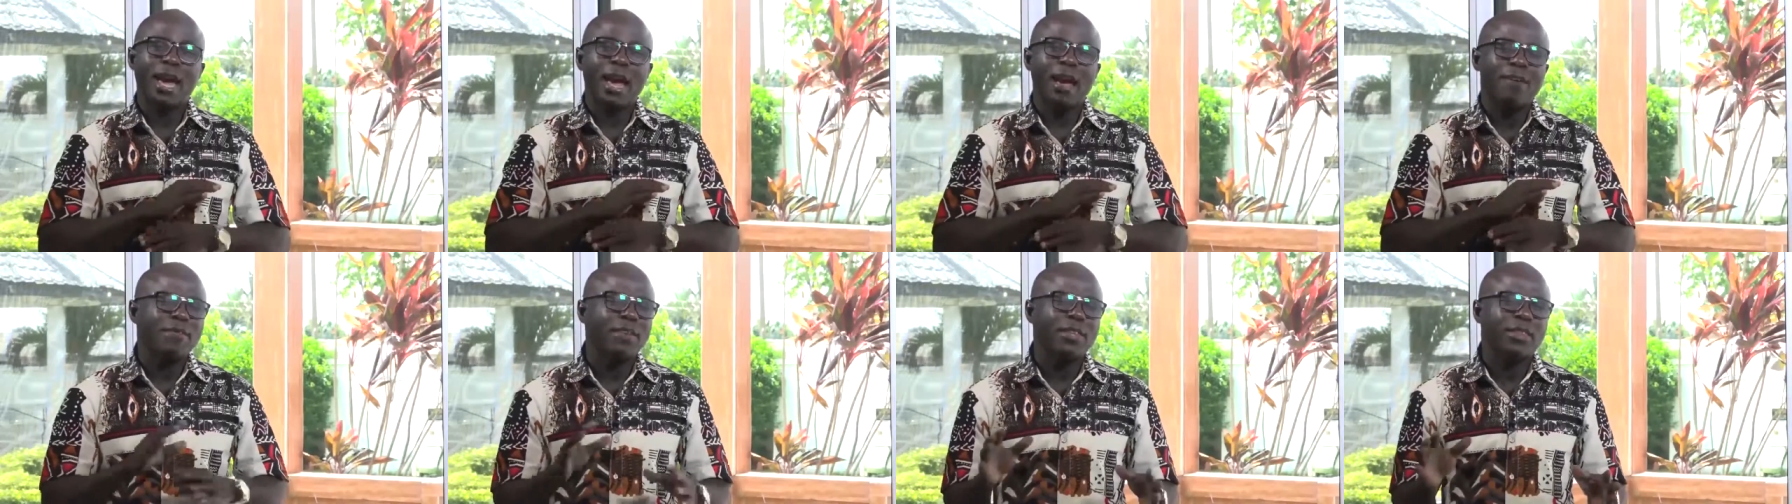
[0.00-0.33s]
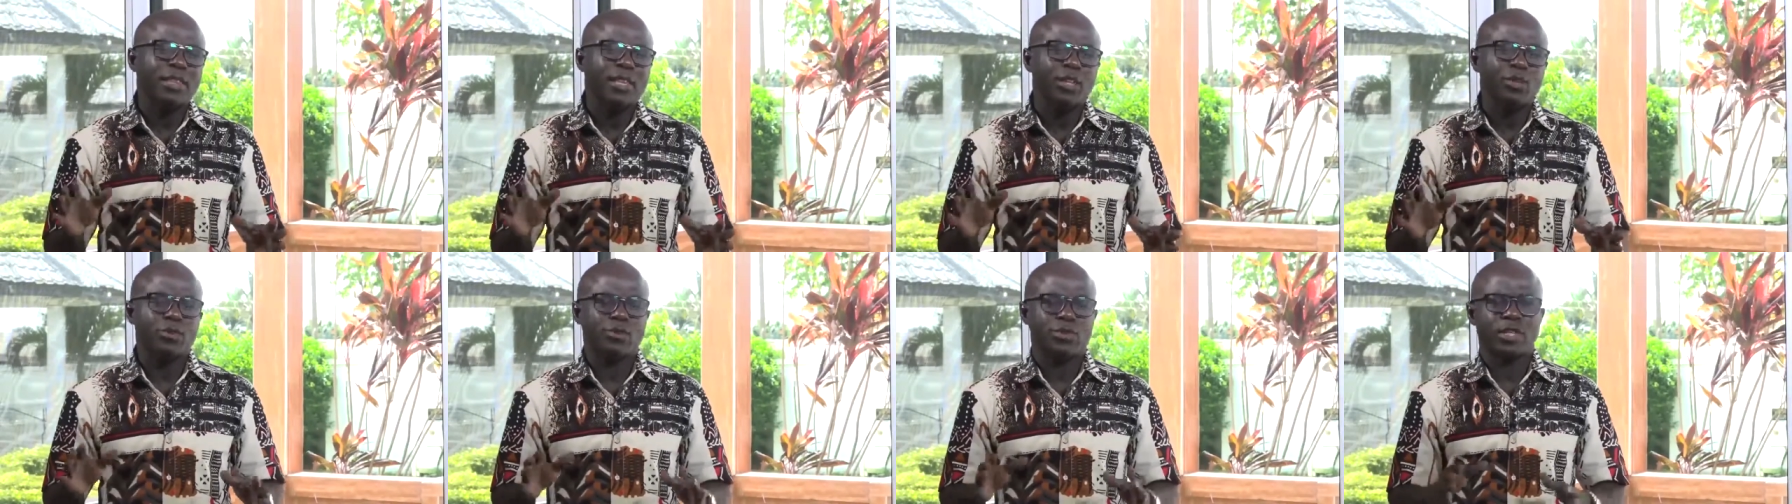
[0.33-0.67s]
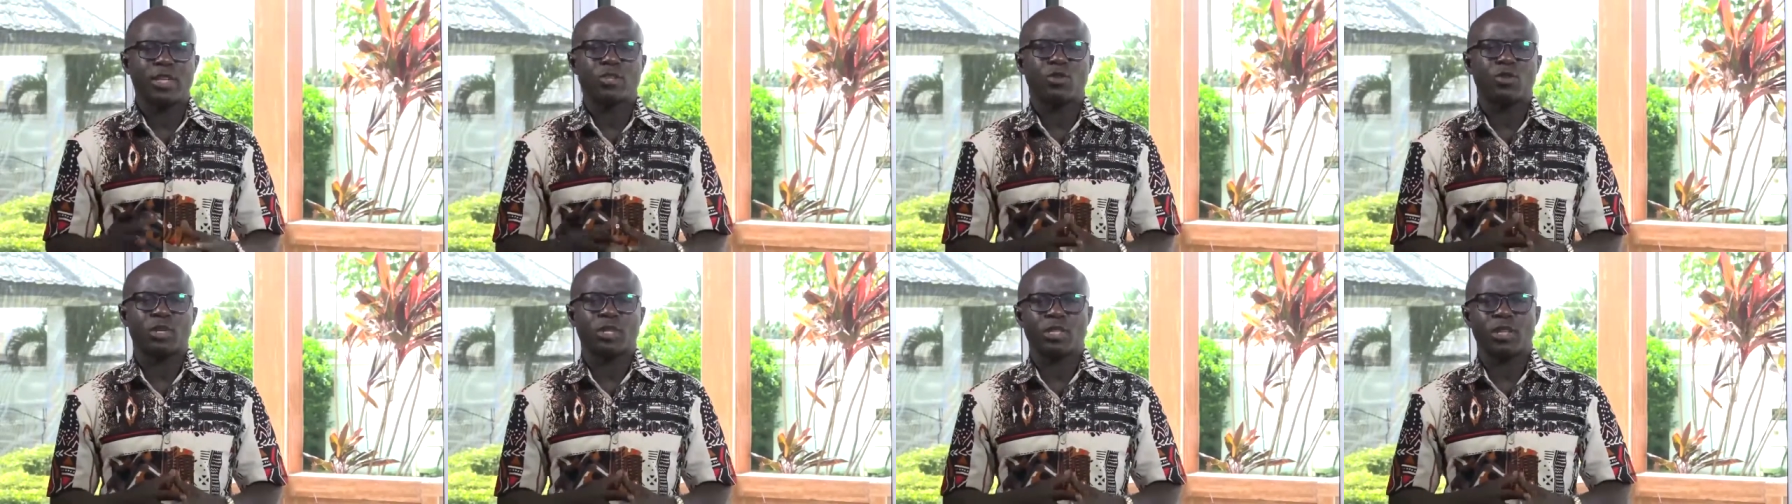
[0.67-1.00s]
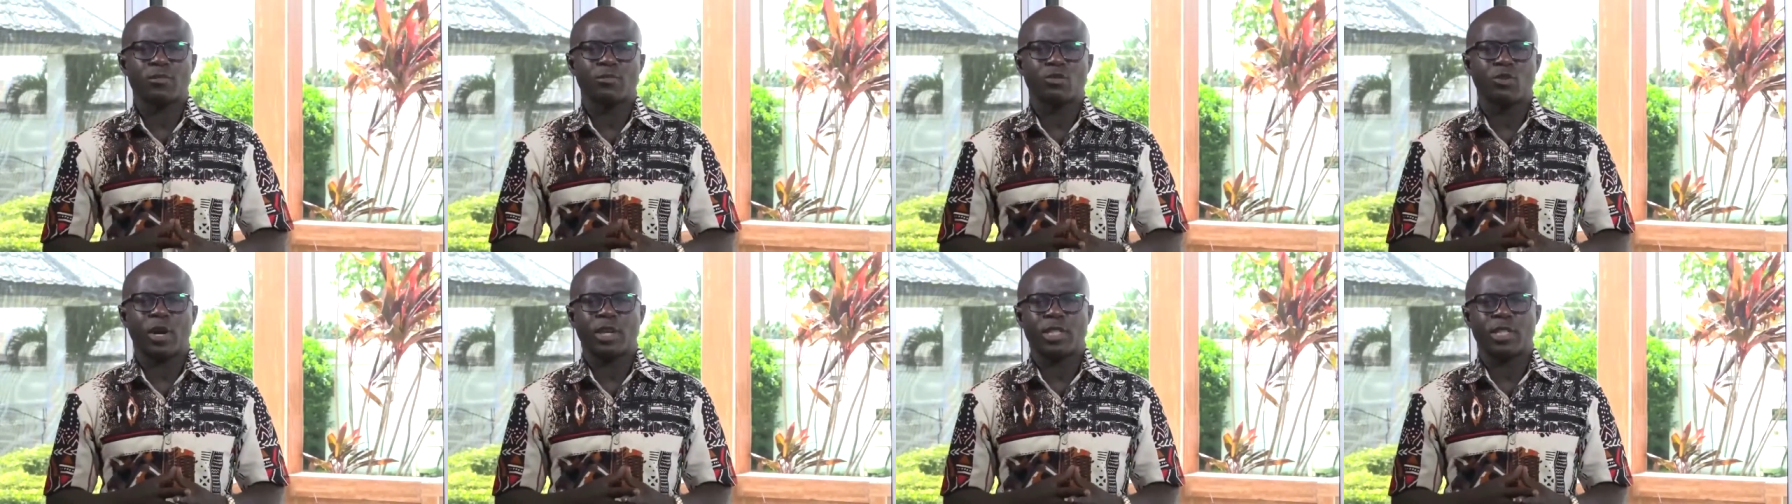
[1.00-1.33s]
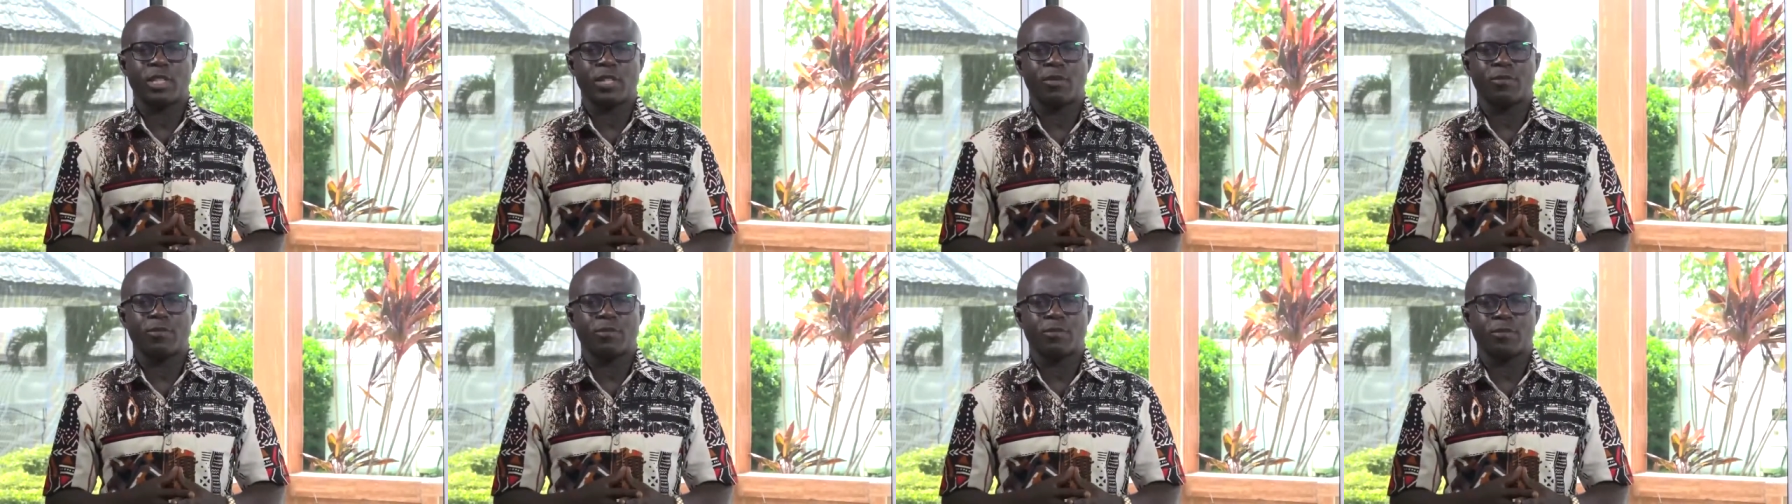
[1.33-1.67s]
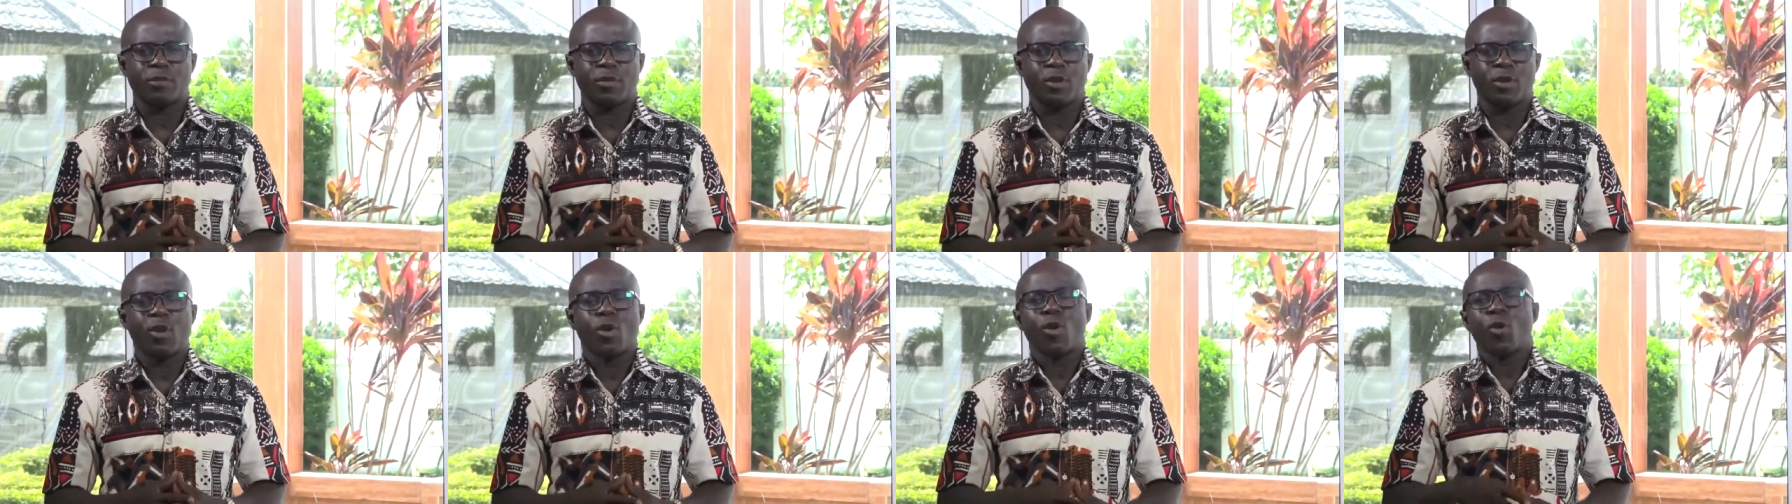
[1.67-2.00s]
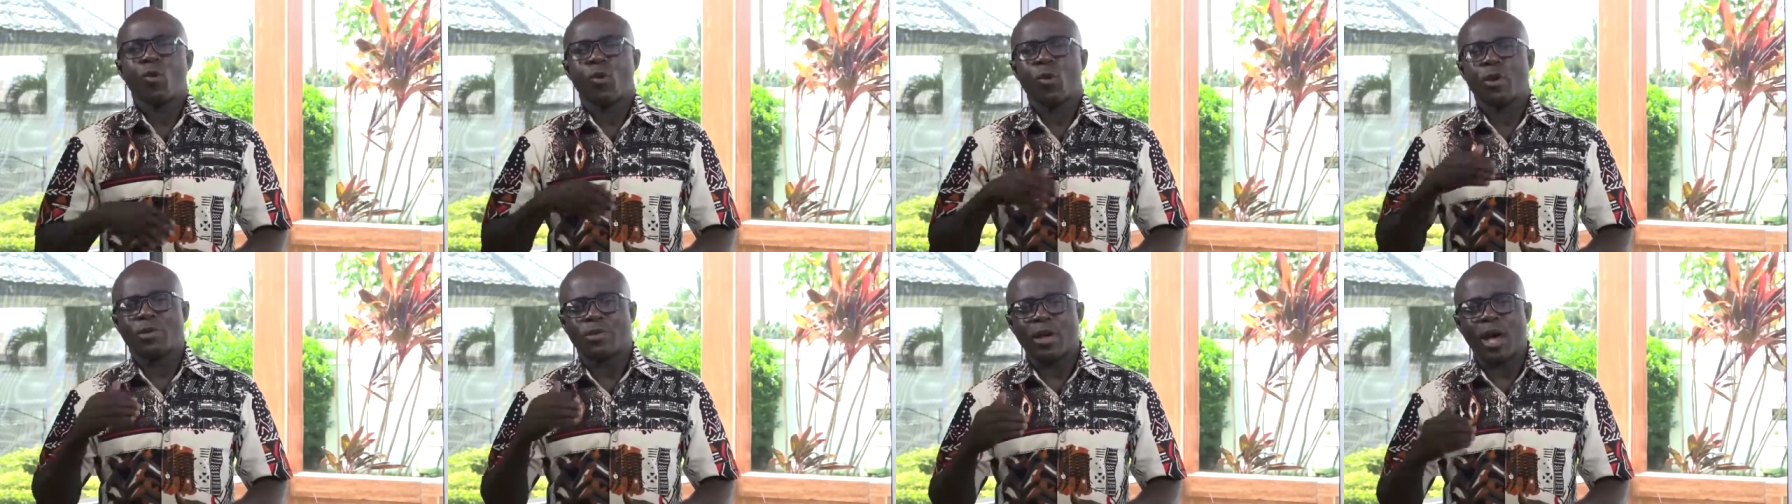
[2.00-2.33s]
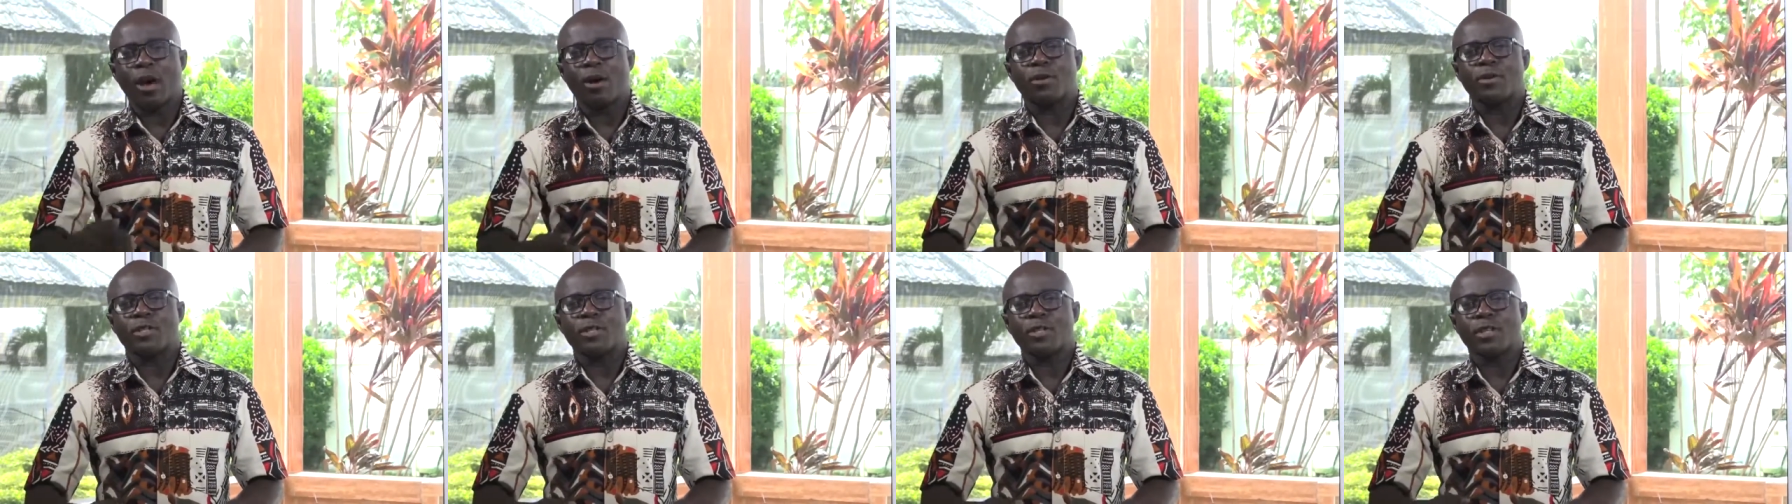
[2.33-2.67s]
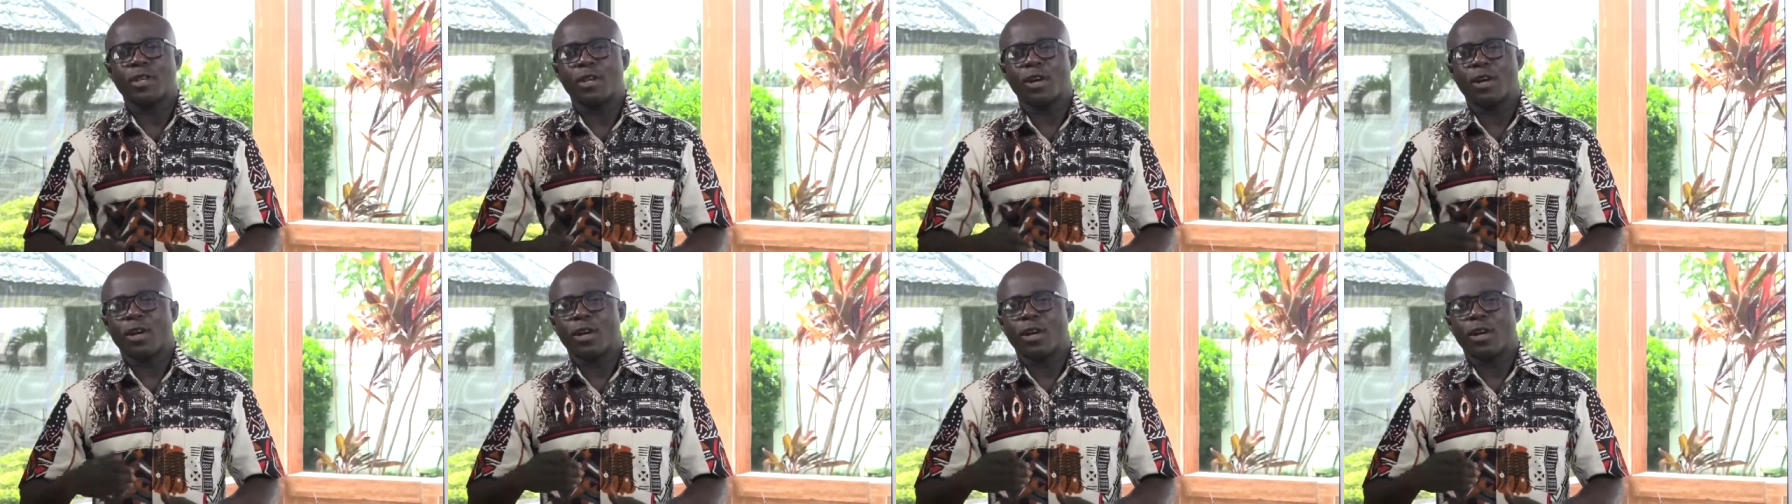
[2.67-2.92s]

everything you set yourself to achieve without